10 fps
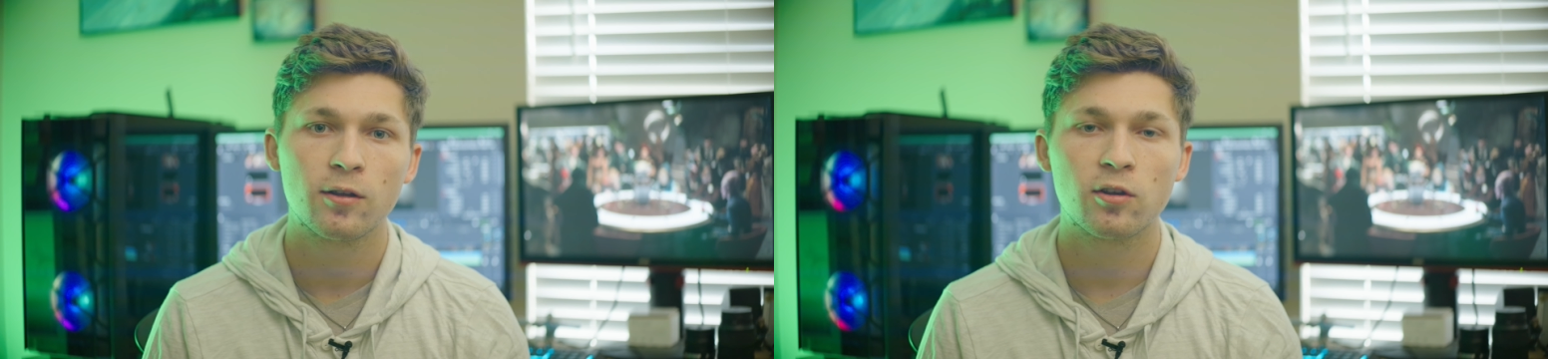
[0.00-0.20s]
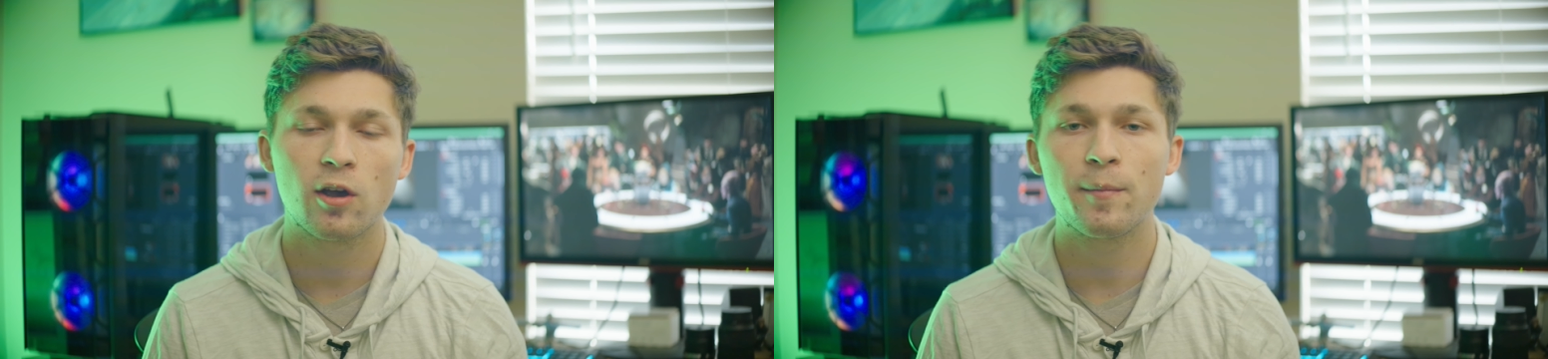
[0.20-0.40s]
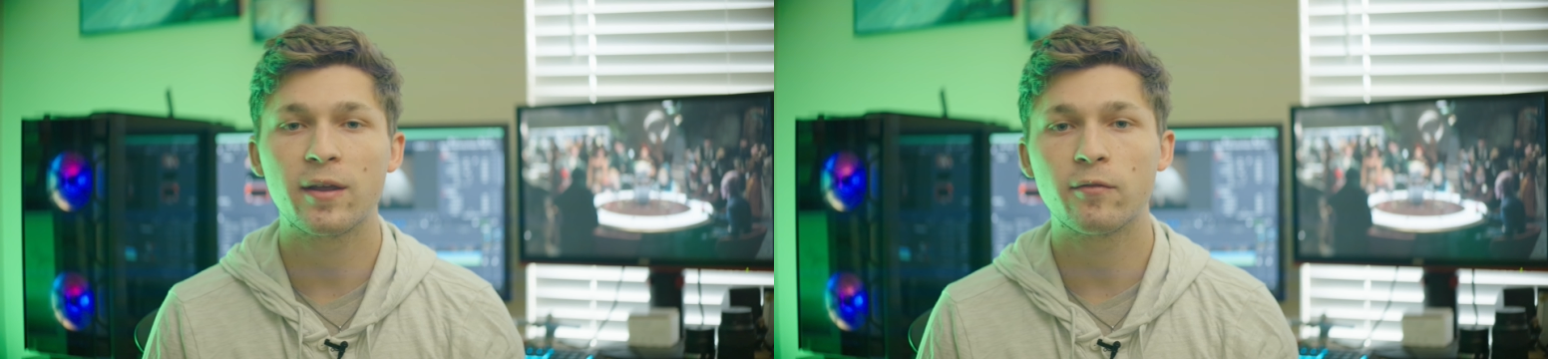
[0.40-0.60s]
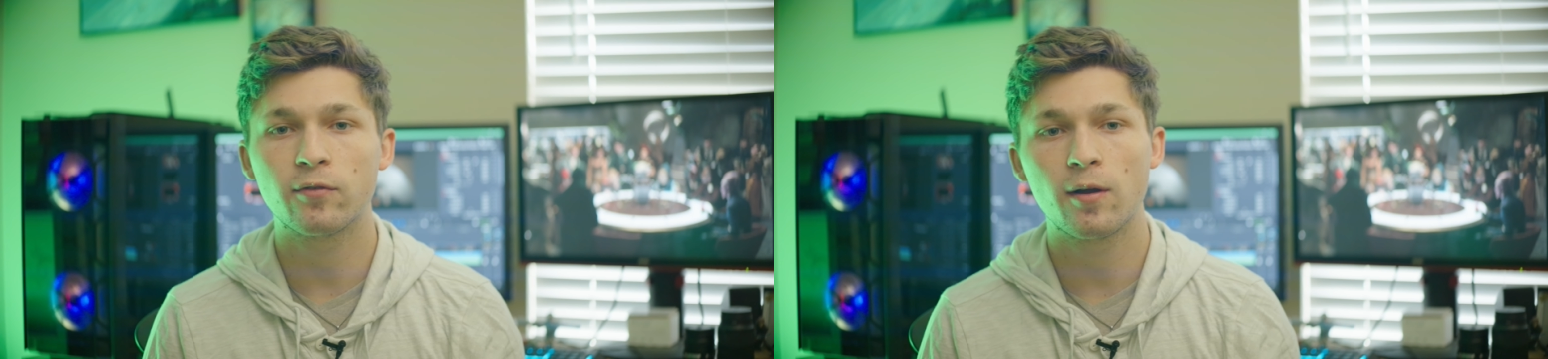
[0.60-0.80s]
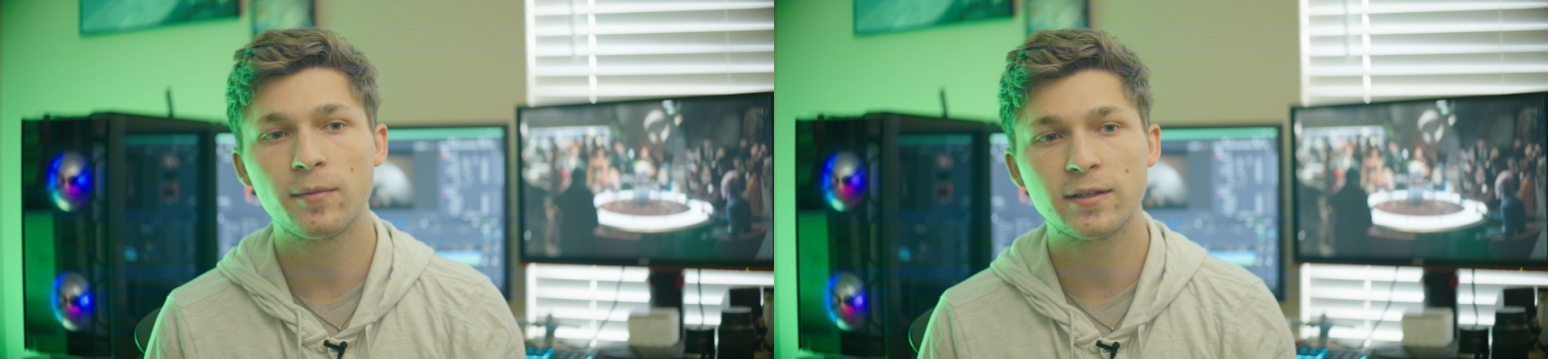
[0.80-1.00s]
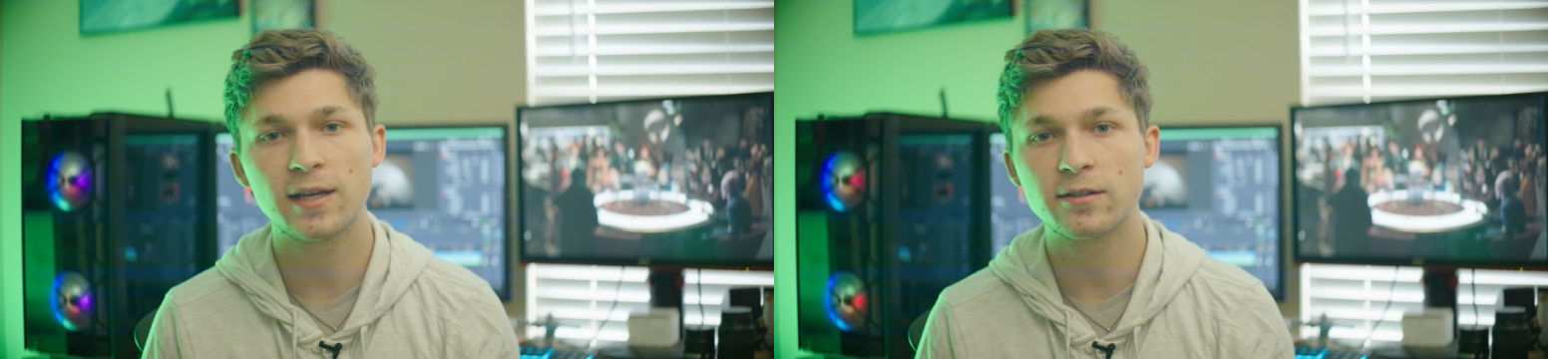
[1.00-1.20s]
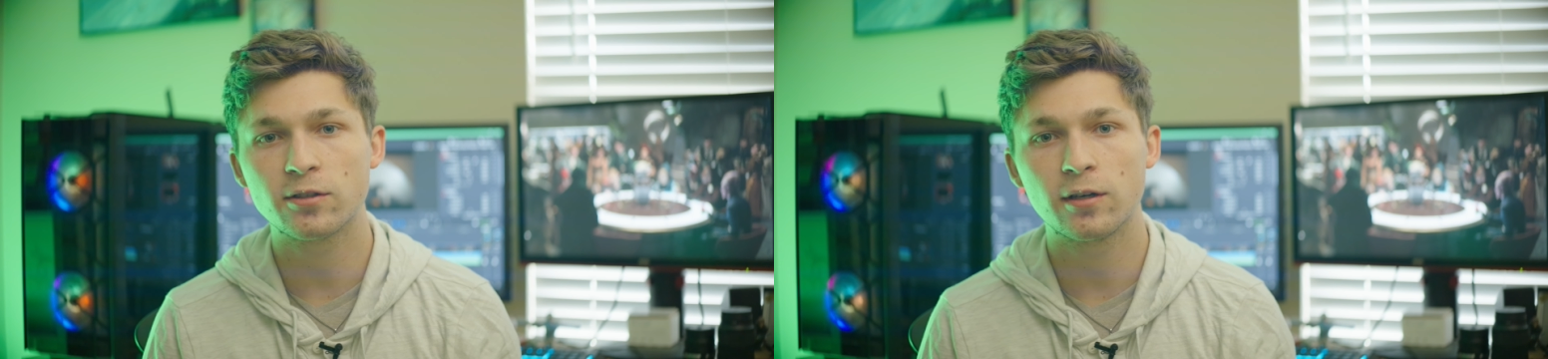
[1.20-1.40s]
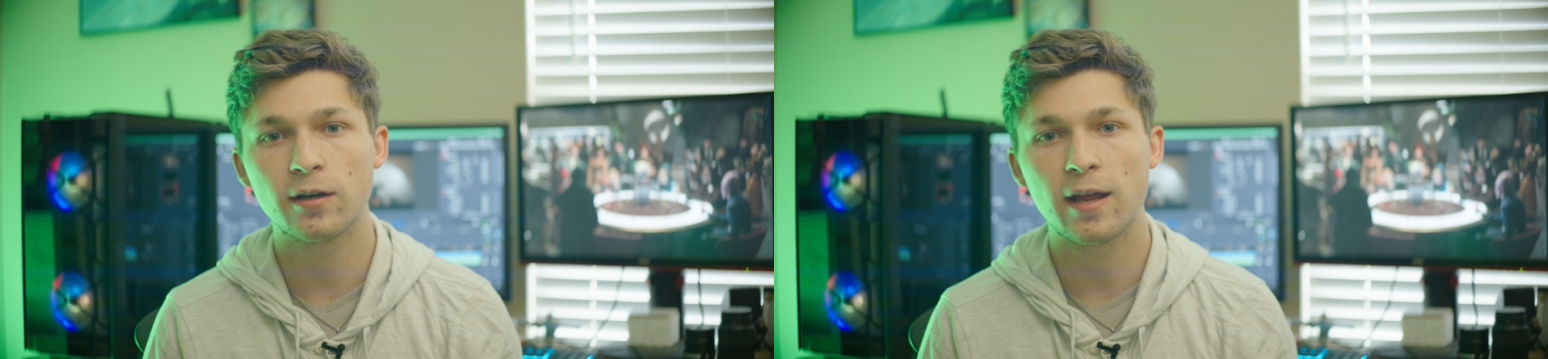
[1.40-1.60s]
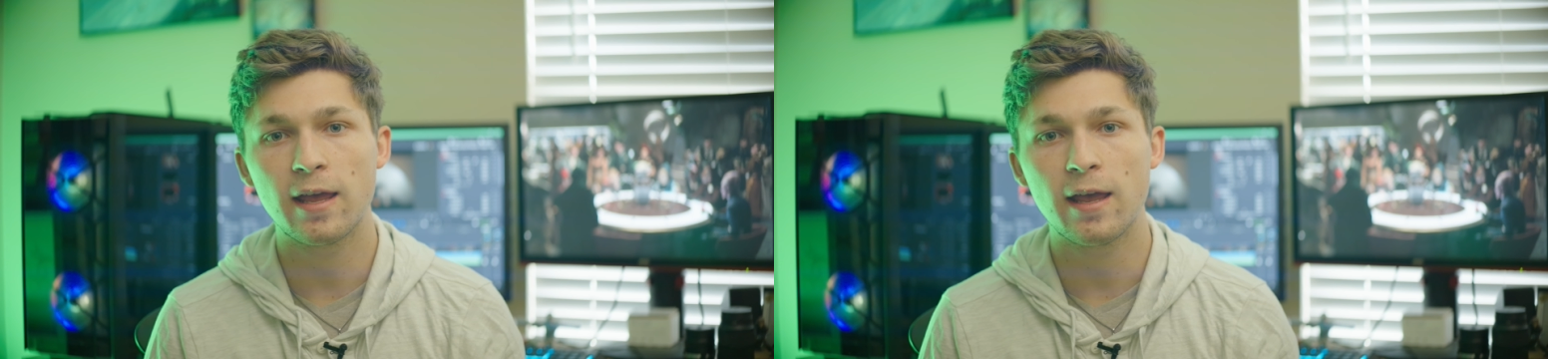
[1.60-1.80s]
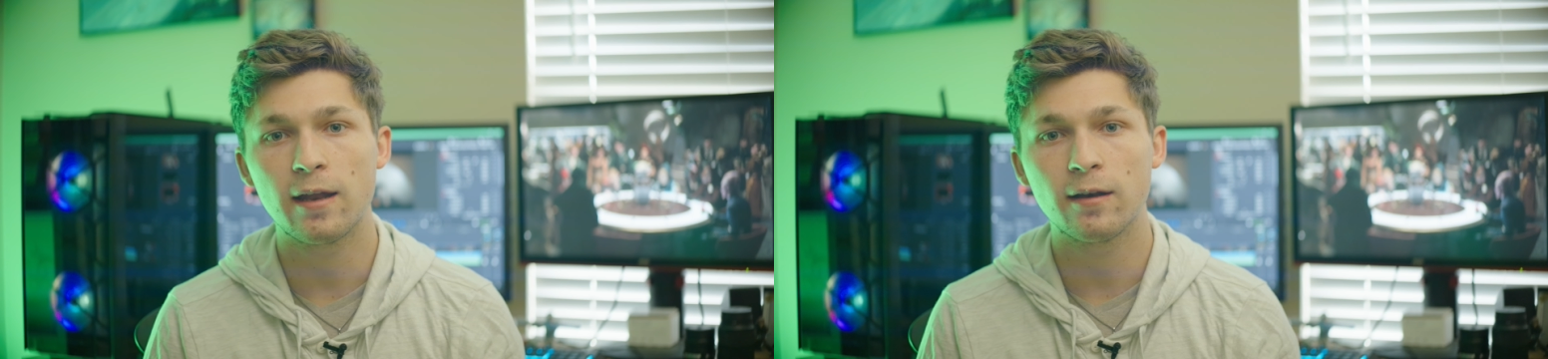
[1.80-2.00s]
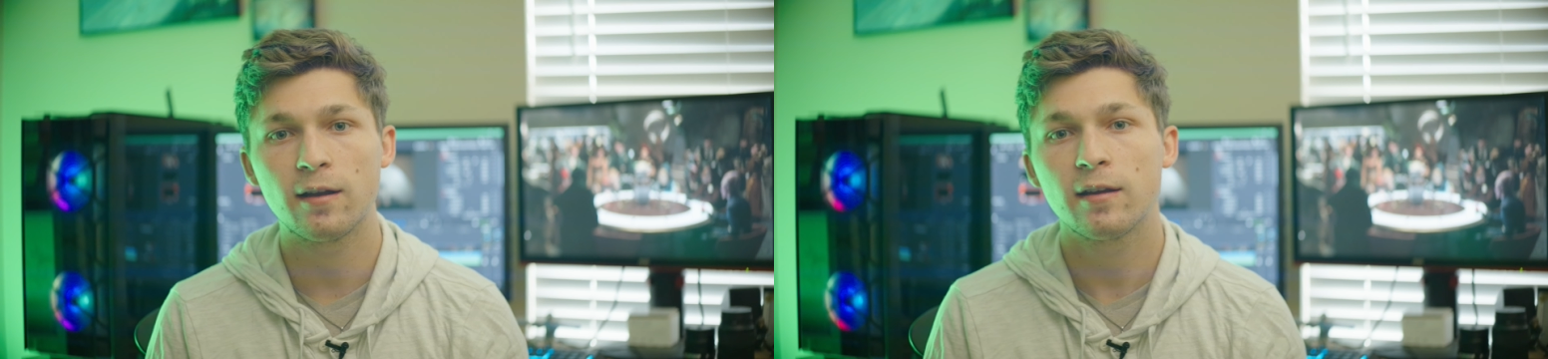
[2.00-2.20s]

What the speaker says: coming from the desert and